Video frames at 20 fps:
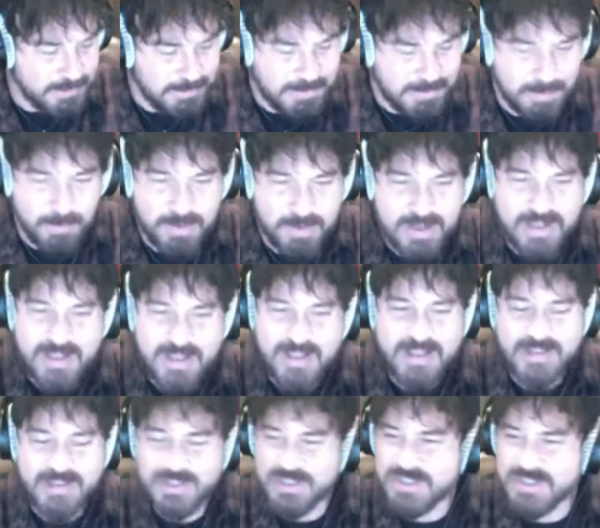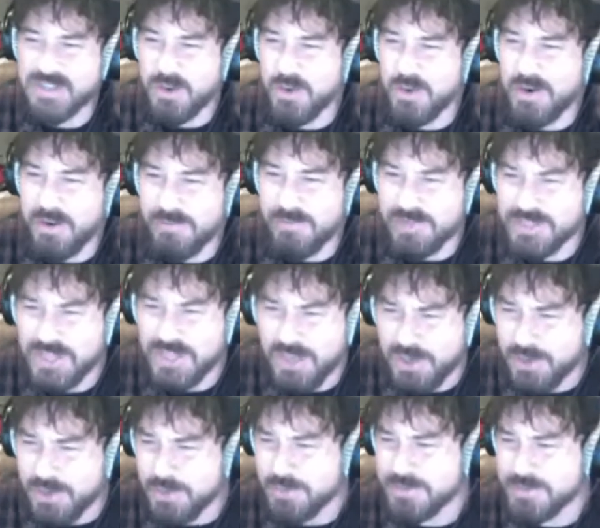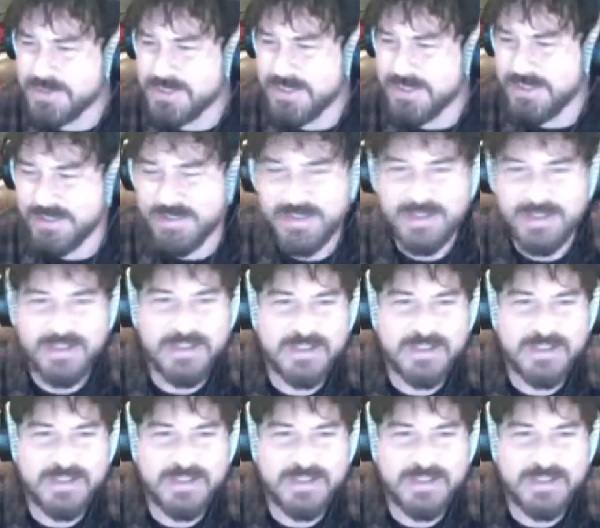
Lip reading: I mean, just going over tones and